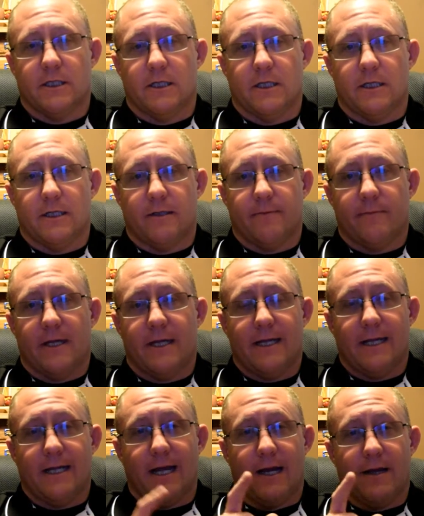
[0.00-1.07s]
I
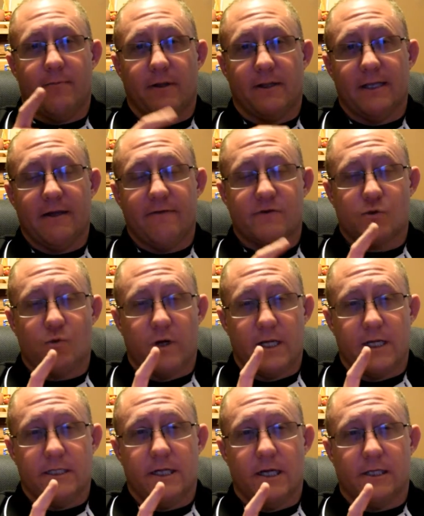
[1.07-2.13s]
believe is what
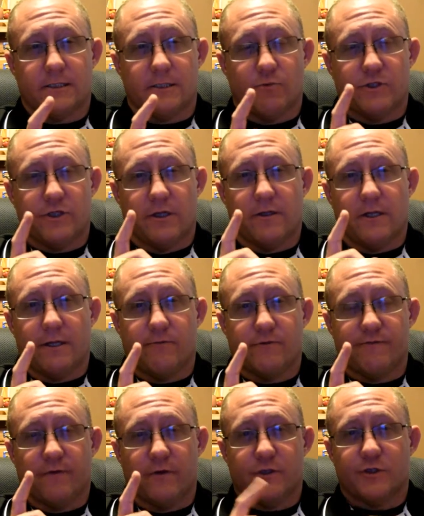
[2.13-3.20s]
he does, which I think was
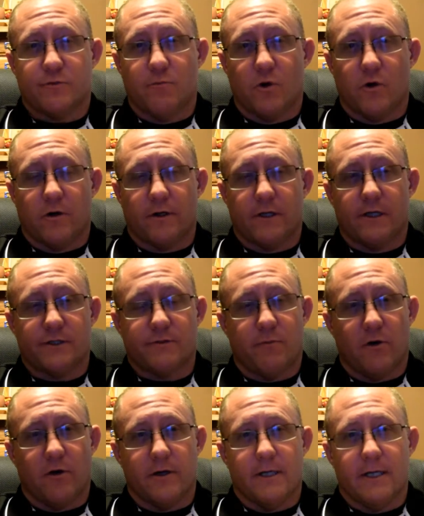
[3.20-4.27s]
very smart on his
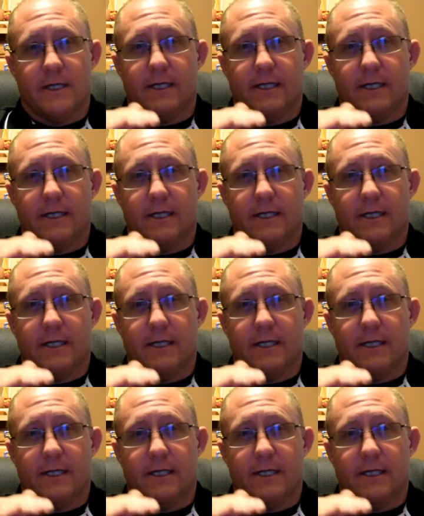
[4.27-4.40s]
part.